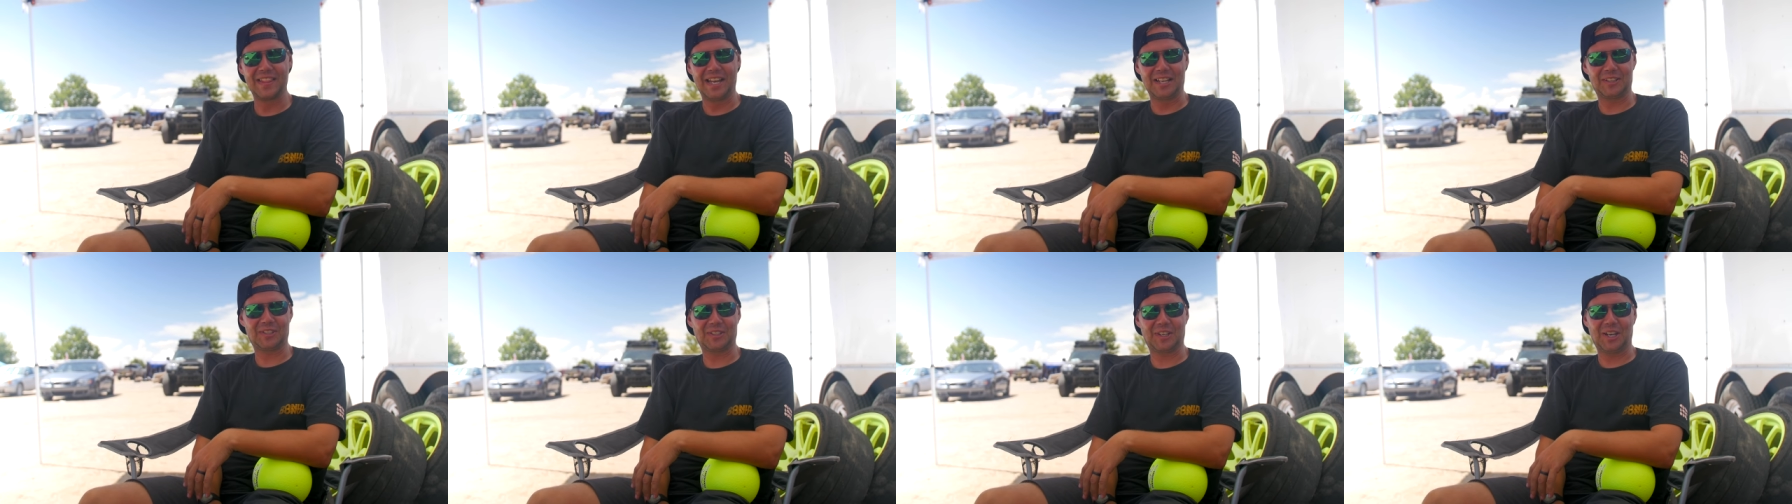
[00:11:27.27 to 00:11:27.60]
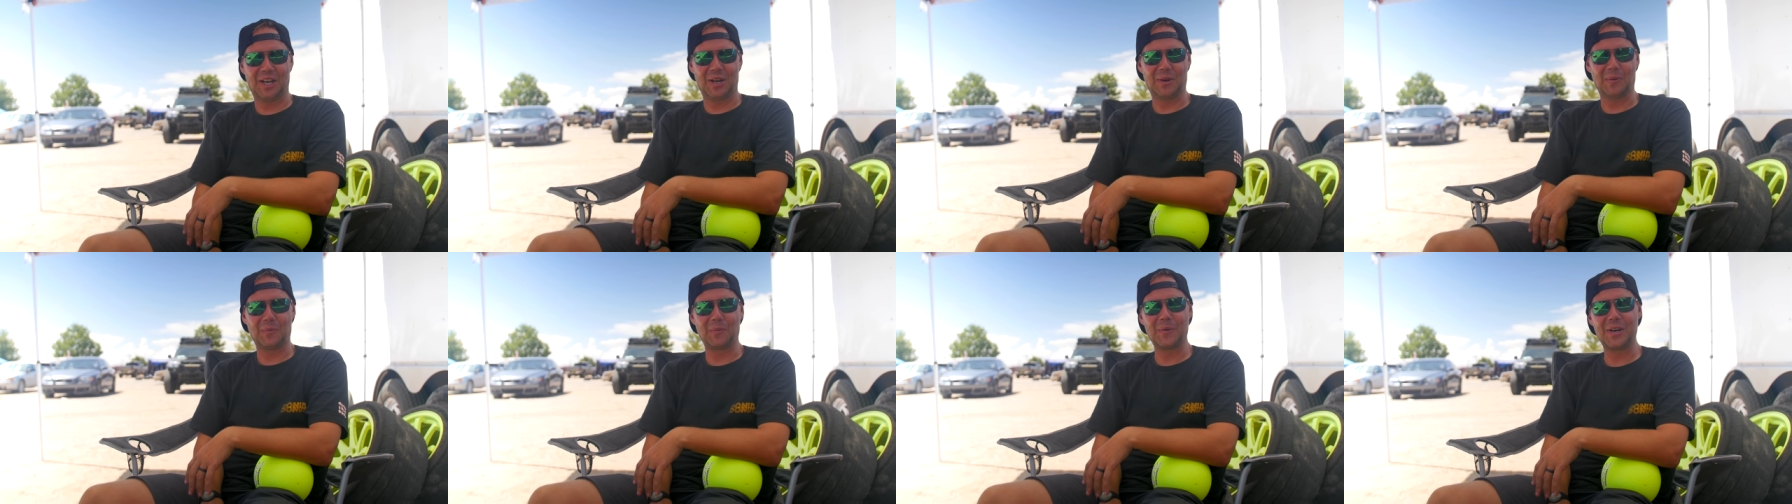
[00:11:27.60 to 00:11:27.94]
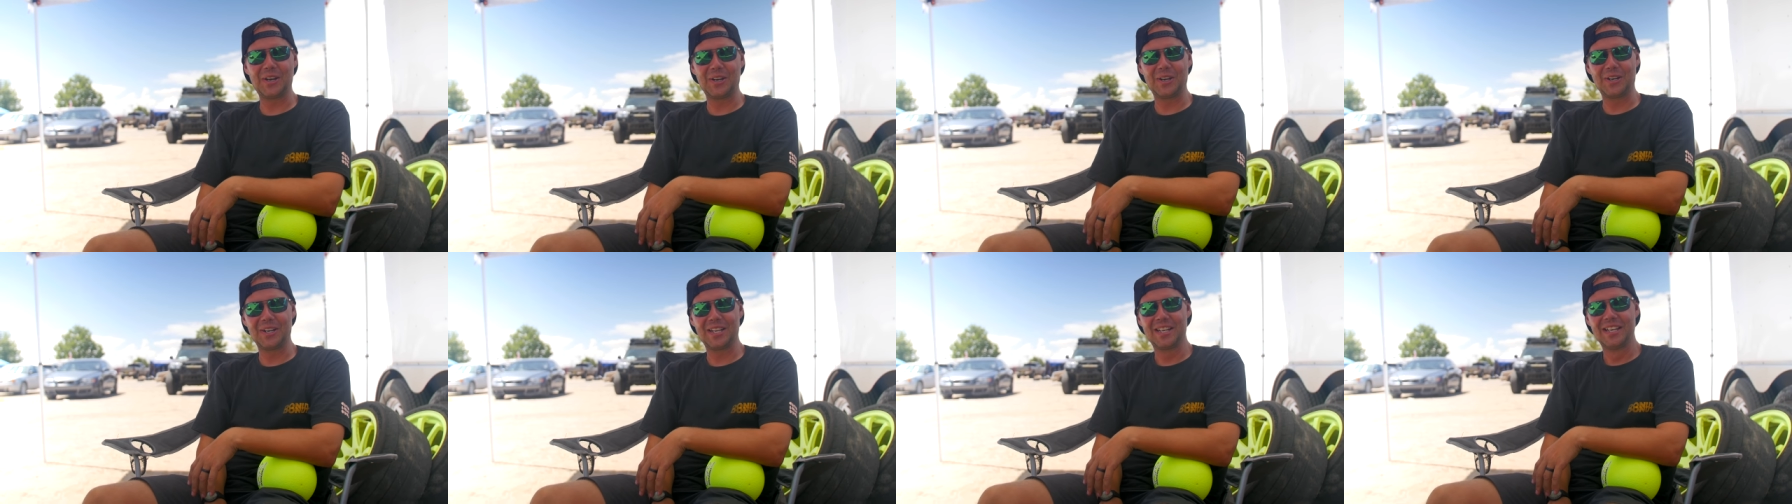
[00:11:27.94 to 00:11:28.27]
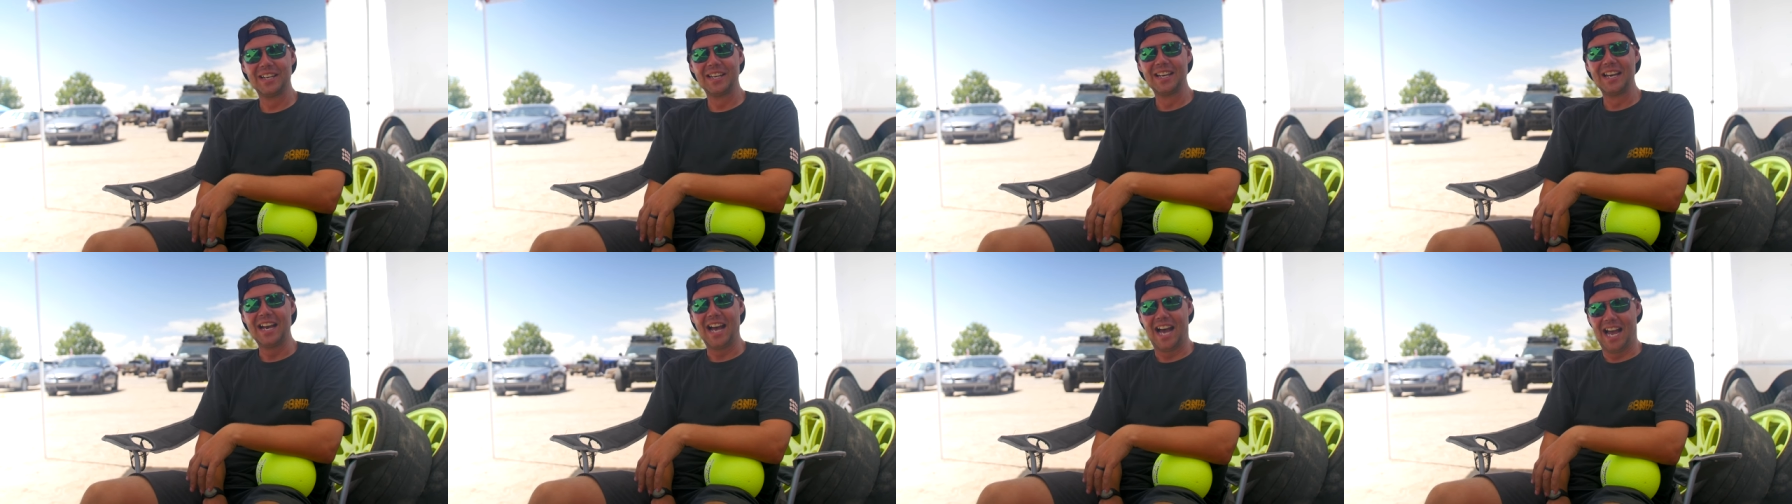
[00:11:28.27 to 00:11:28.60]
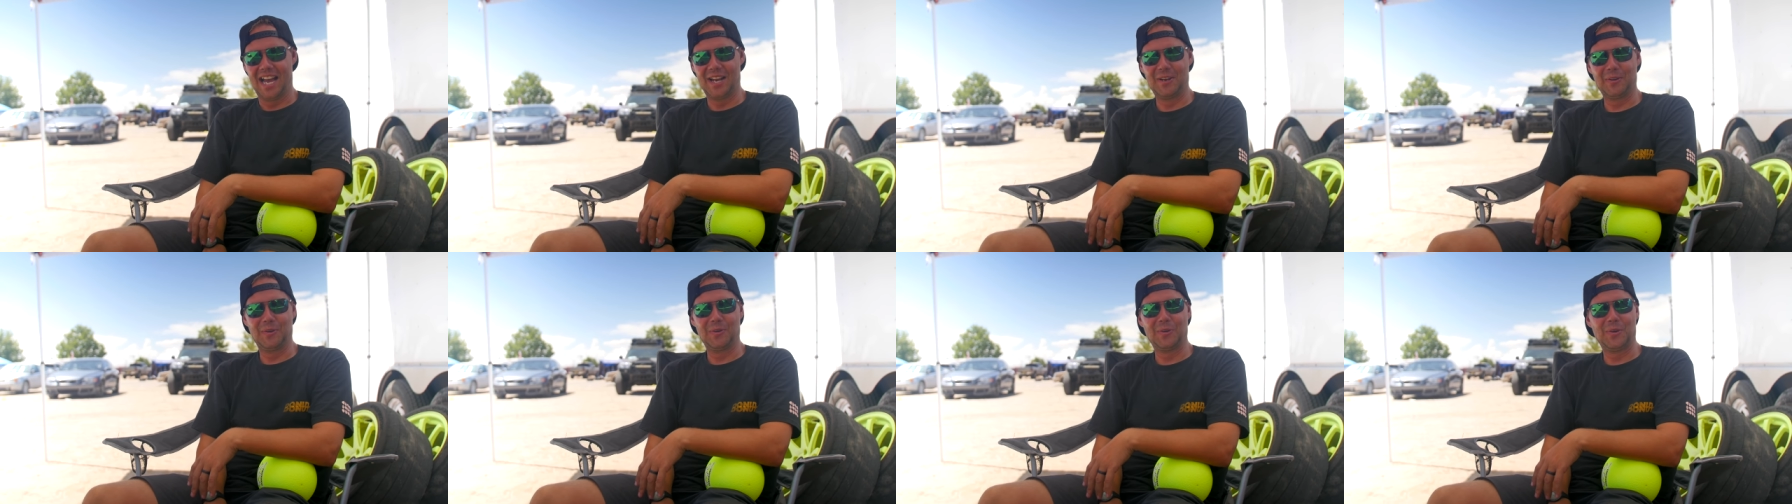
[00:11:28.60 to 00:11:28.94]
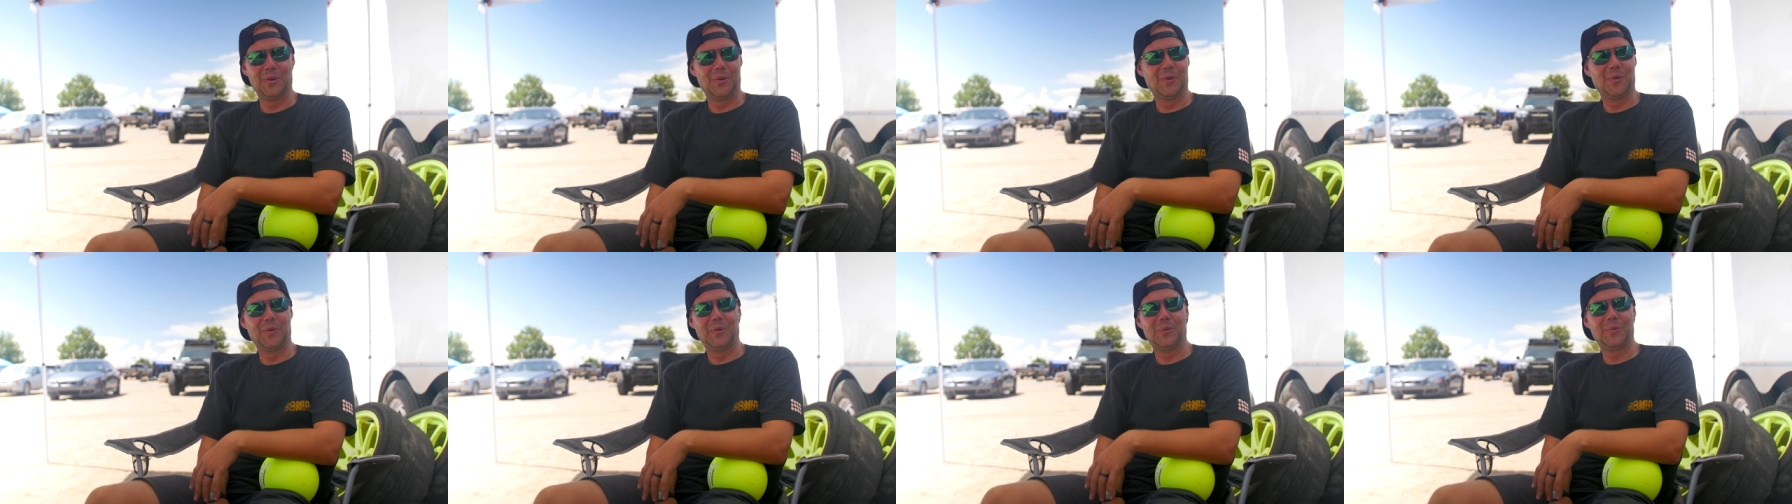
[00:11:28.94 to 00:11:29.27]
That's kind of weird. I don't
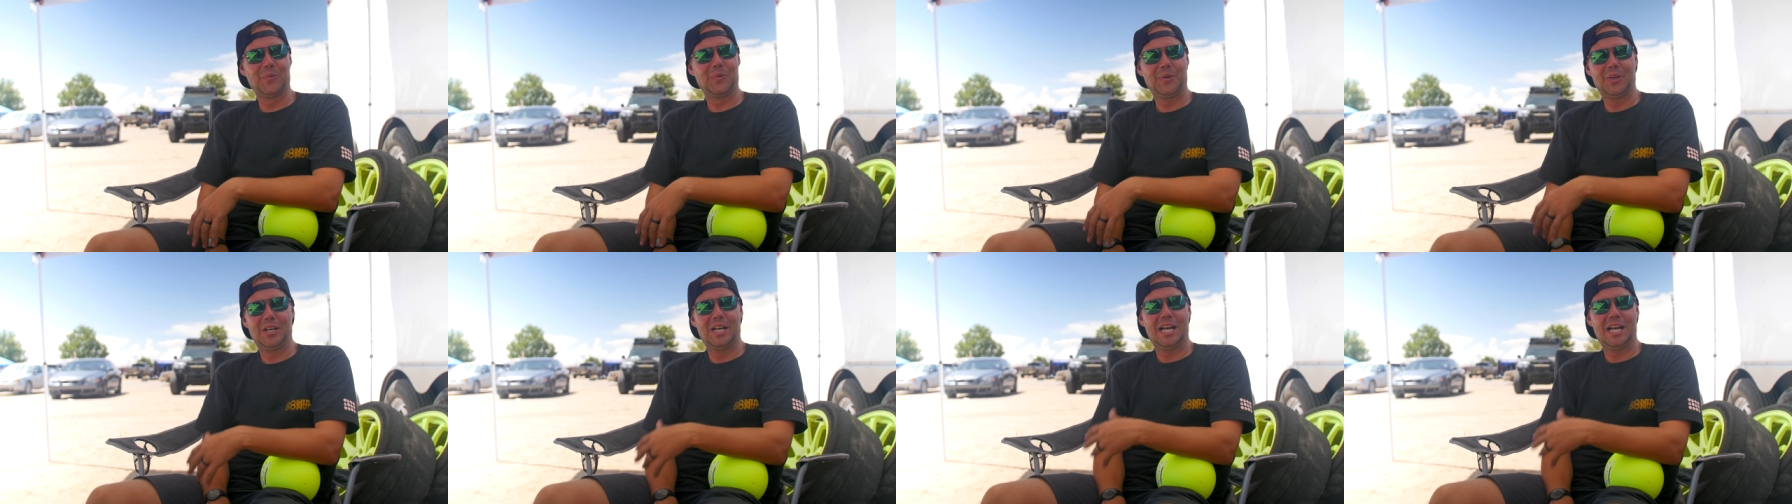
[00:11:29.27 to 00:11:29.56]
know.